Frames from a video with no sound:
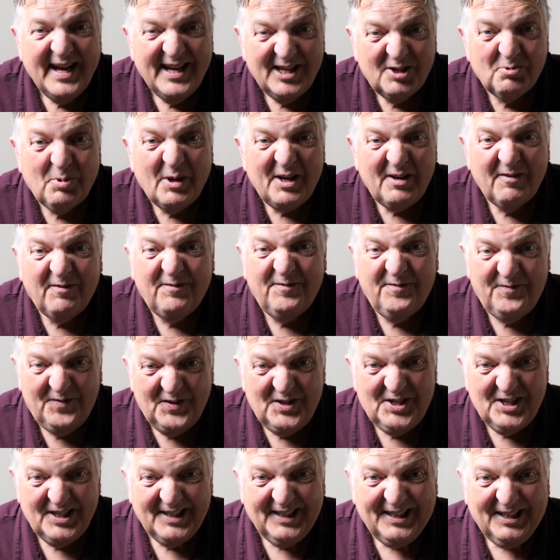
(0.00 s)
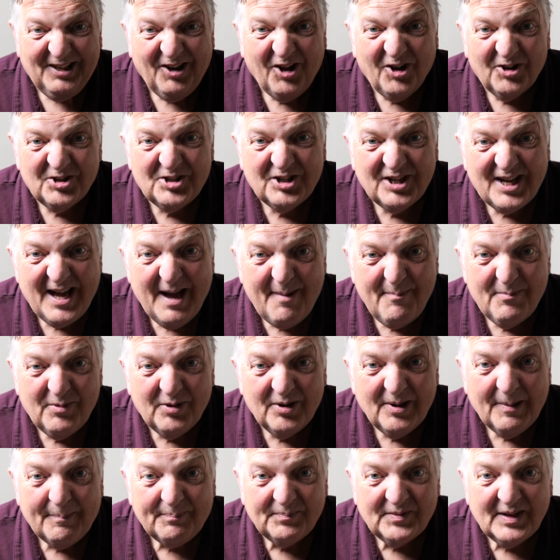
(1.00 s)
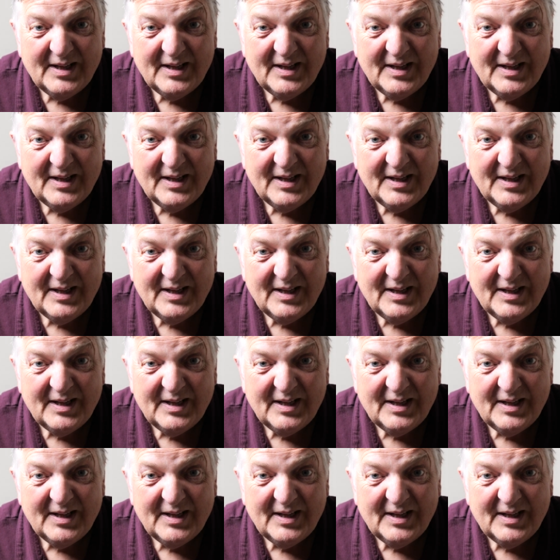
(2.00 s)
is quite a physically large camera.